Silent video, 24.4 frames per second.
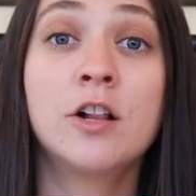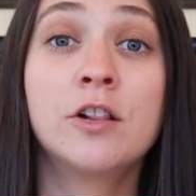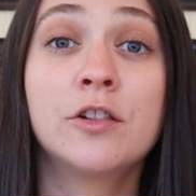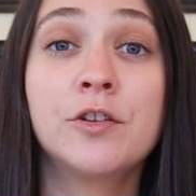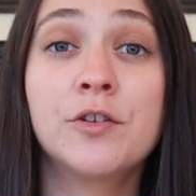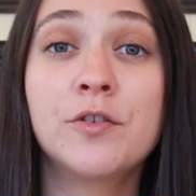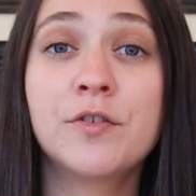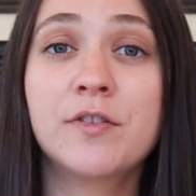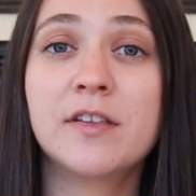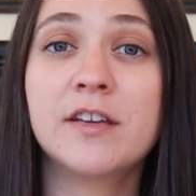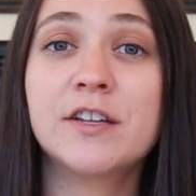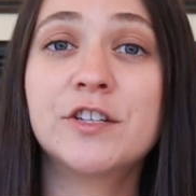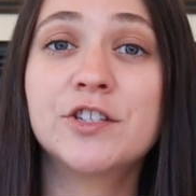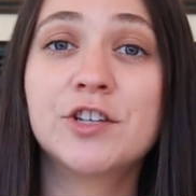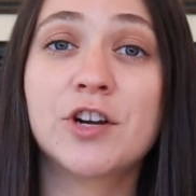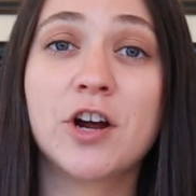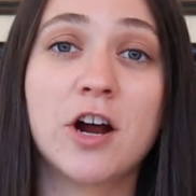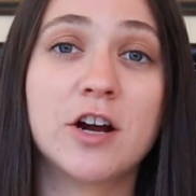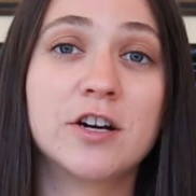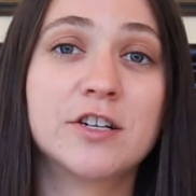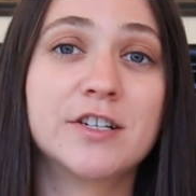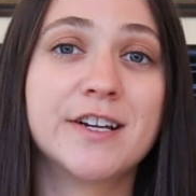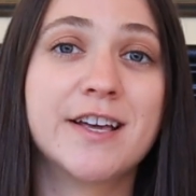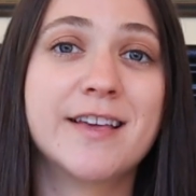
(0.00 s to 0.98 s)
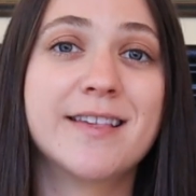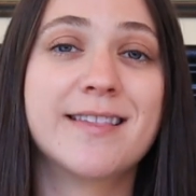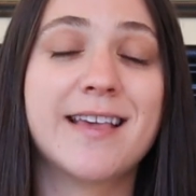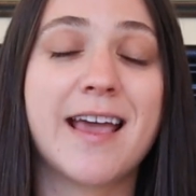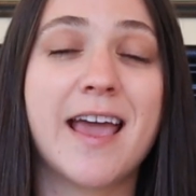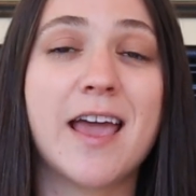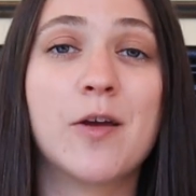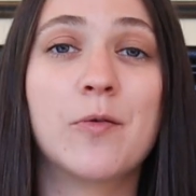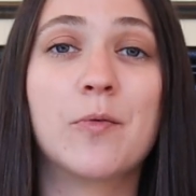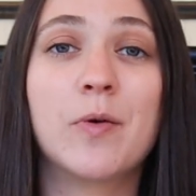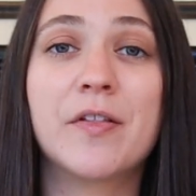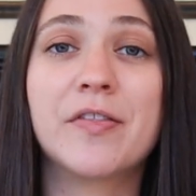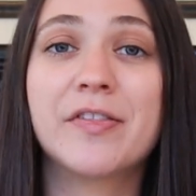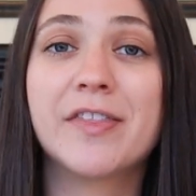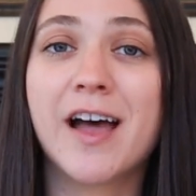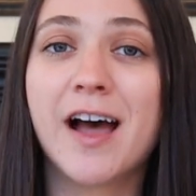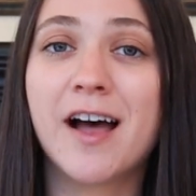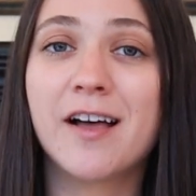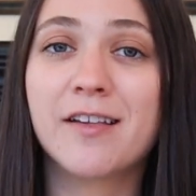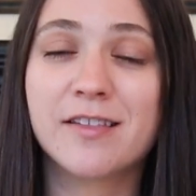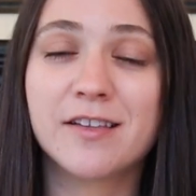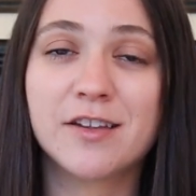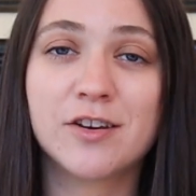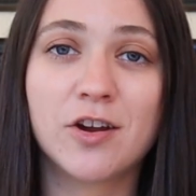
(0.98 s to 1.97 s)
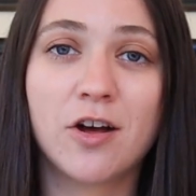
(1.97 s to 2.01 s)
Lucid charges a
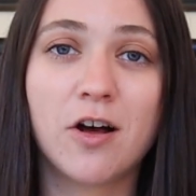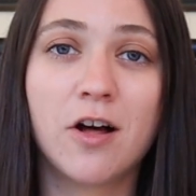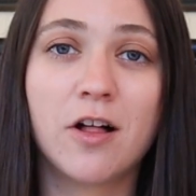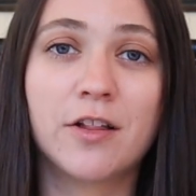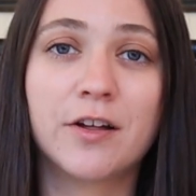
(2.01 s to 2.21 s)
$1,000